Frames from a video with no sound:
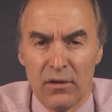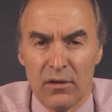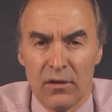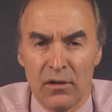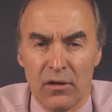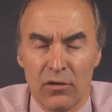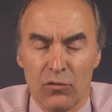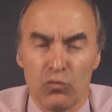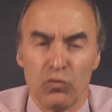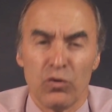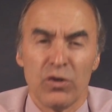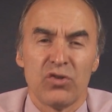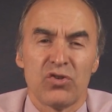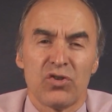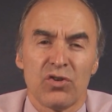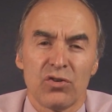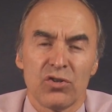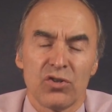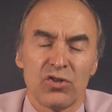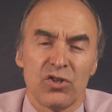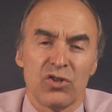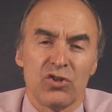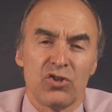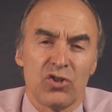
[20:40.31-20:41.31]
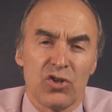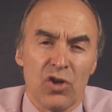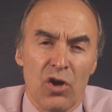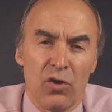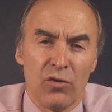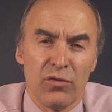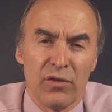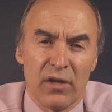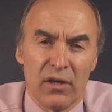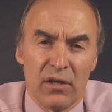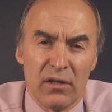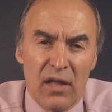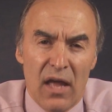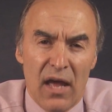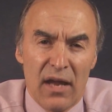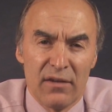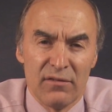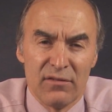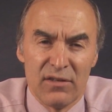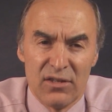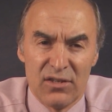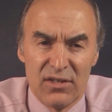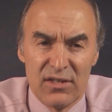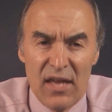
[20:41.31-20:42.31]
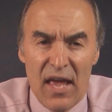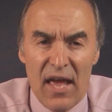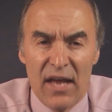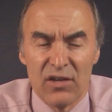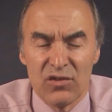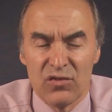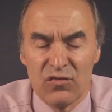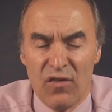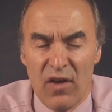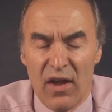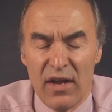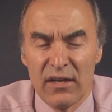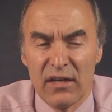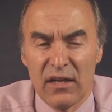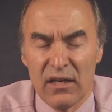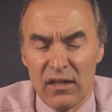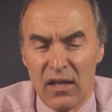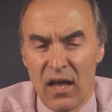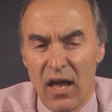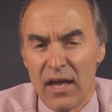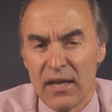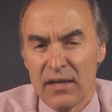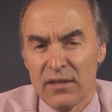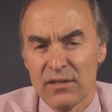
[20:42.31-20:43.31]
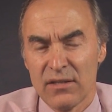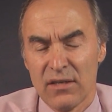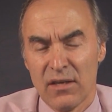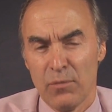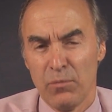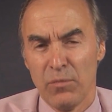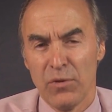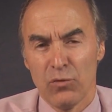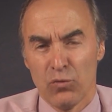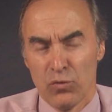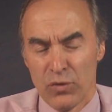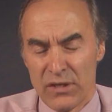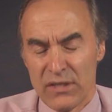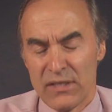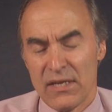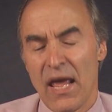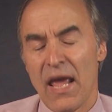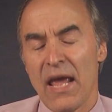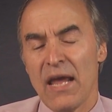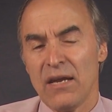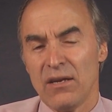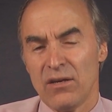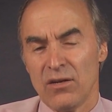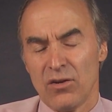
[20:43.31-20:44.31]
And research has shown that a lot of dissatisfied clients can be retained.